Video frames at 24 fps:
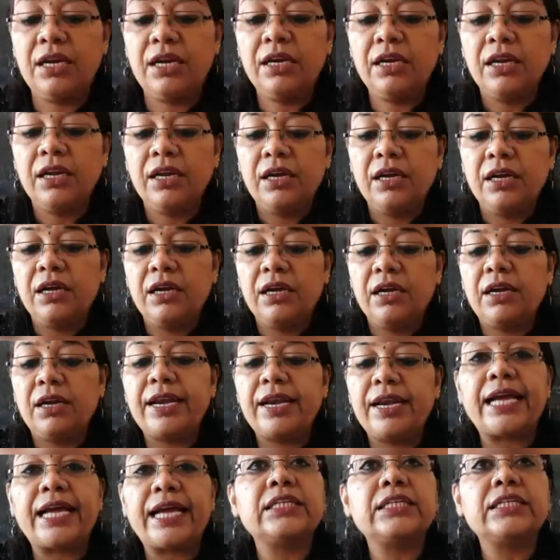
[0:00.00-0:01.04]
in
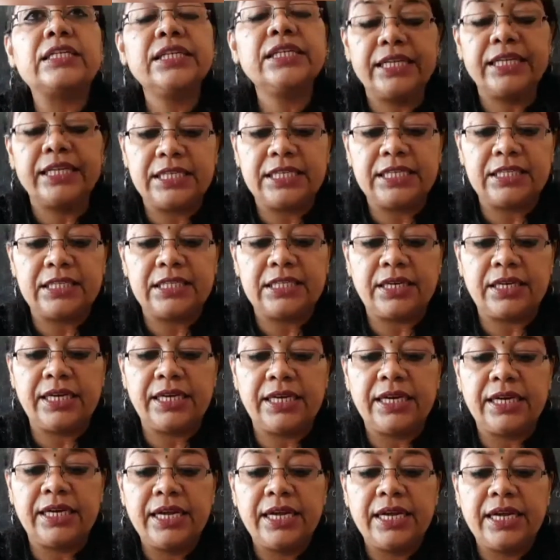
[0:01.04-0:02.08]

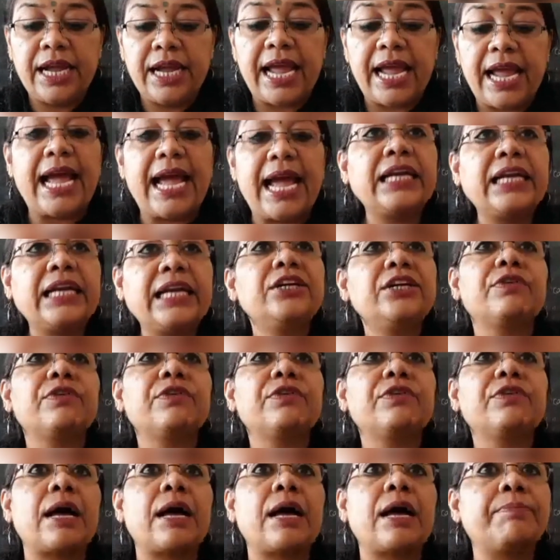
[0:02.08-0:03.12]
1983. And it
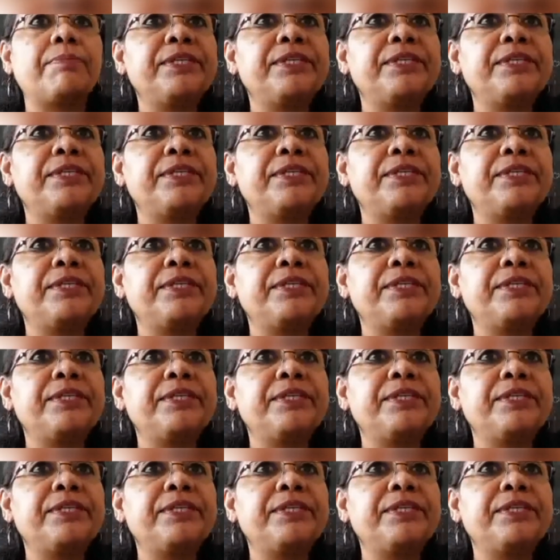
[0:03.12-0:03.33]
was